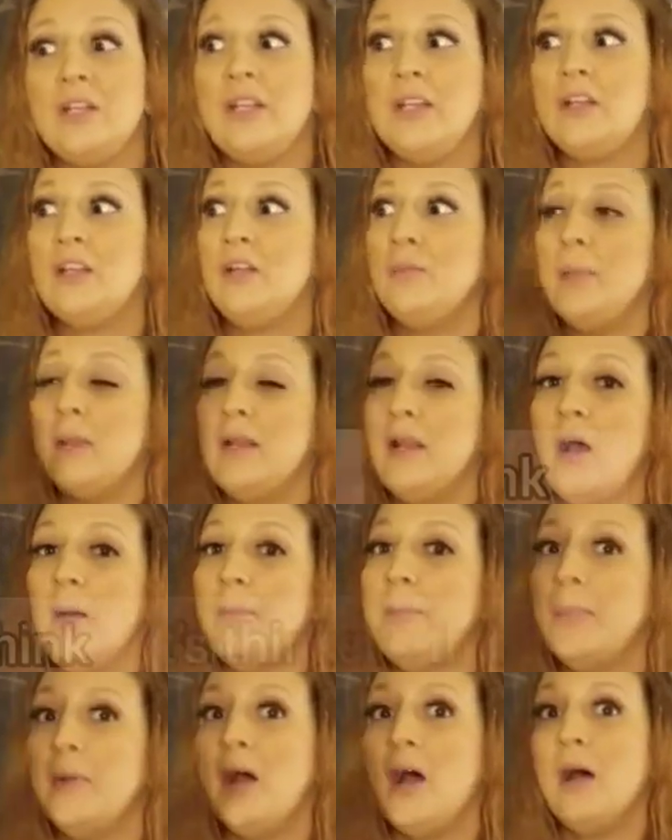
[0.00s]
It could have been
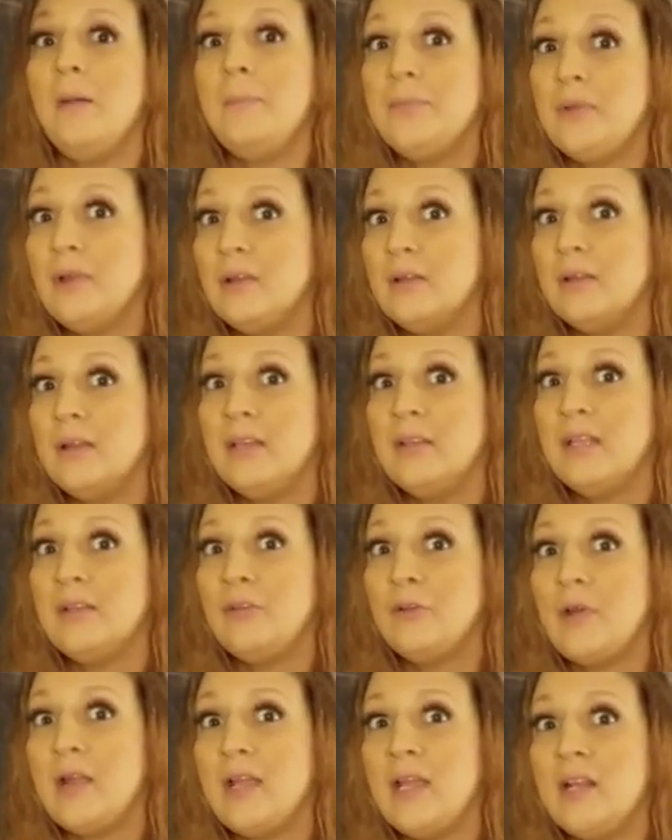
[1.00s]
up in the
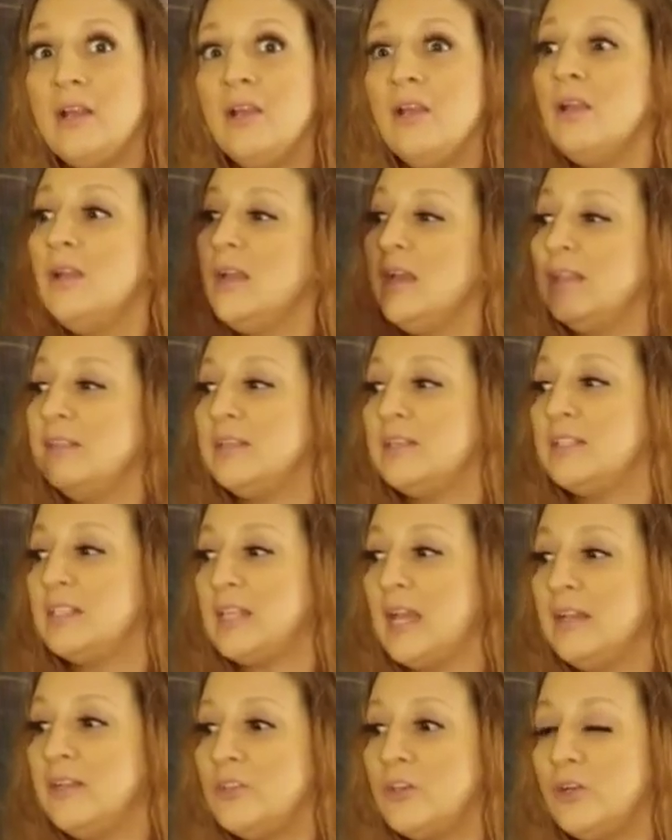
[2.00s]
grate, in the
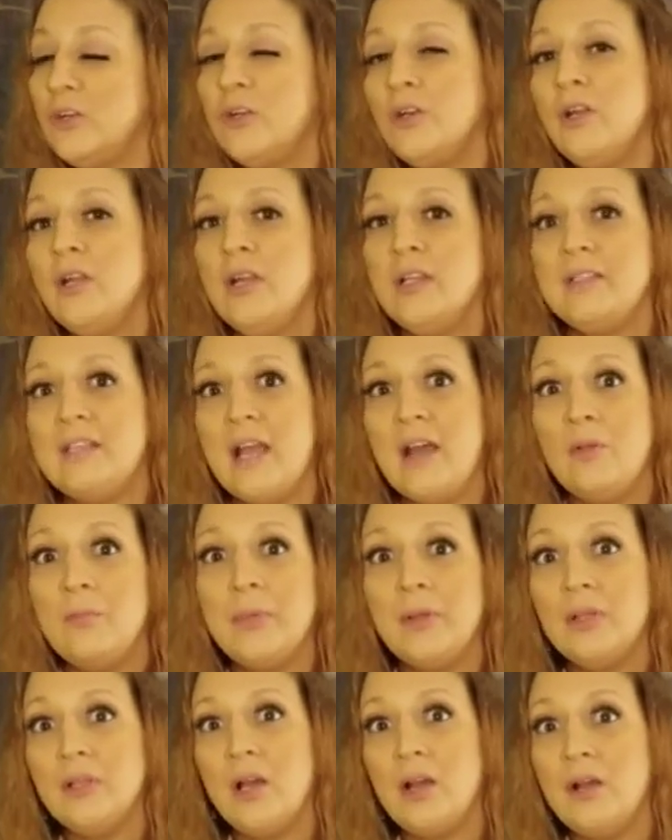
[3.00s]
center, down
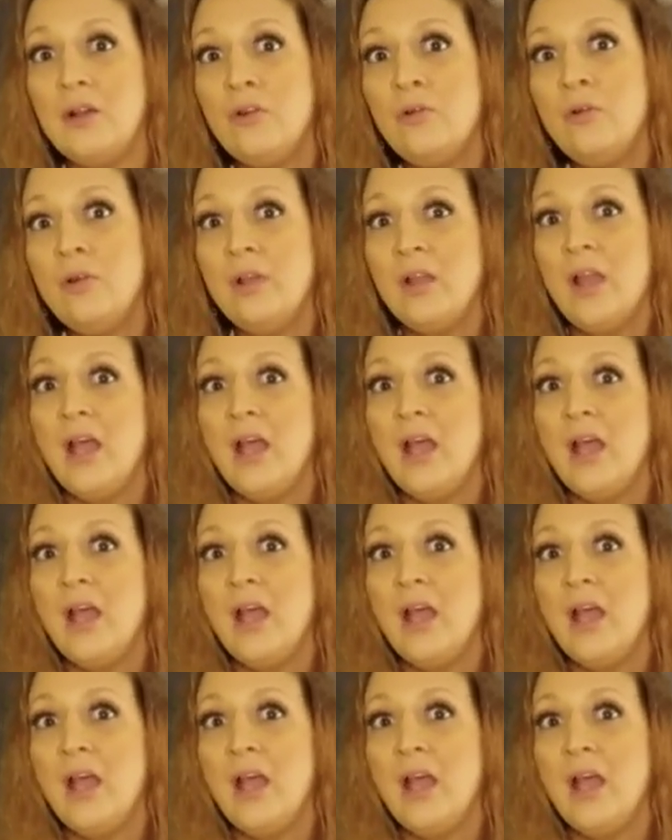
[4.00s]
below.